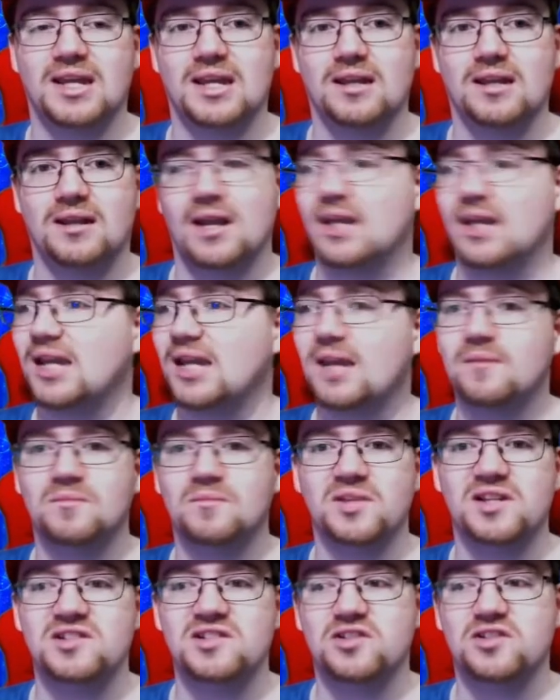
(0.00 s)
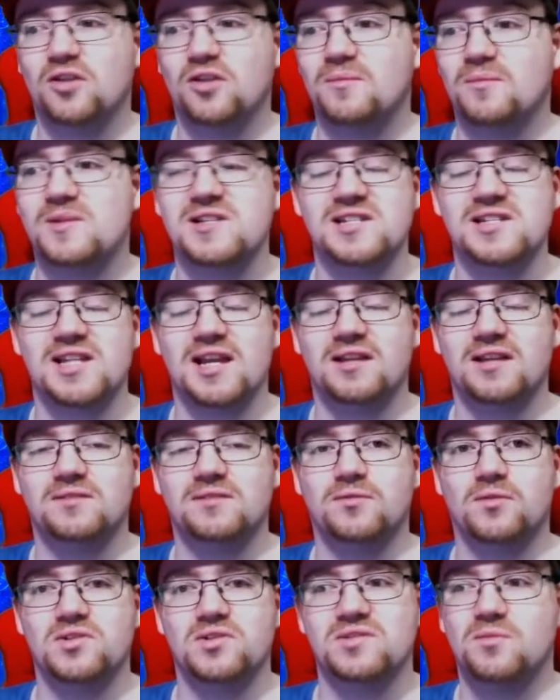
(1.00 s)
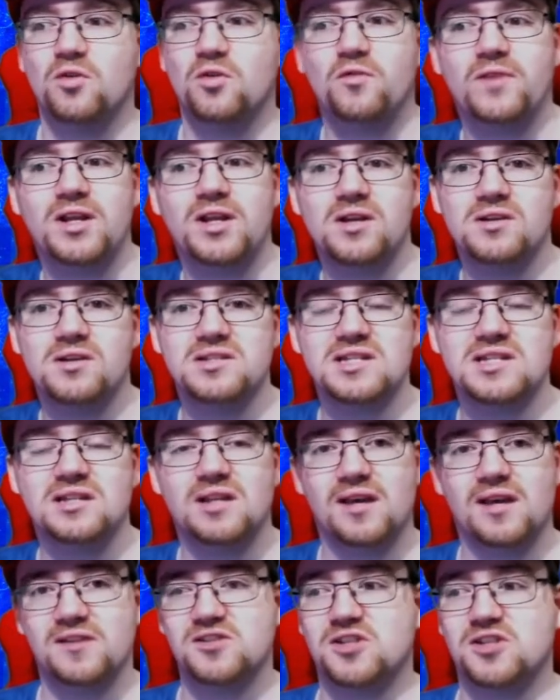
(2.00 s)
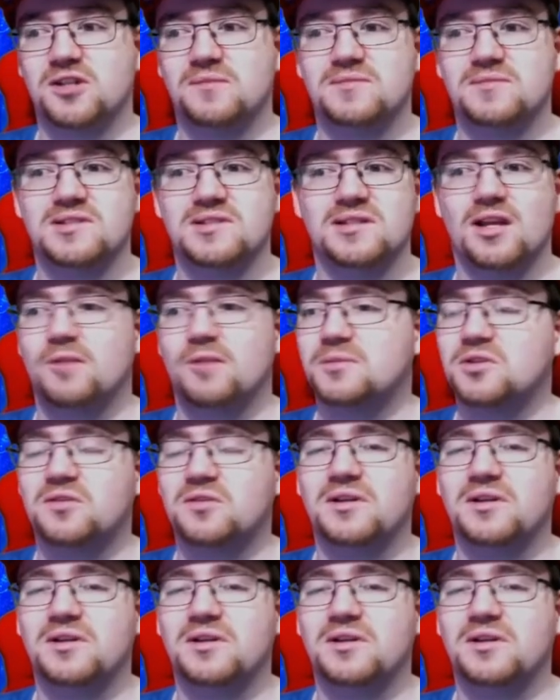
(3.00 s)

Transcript: And again, please do not miss out for some more videos and live streams that I'll be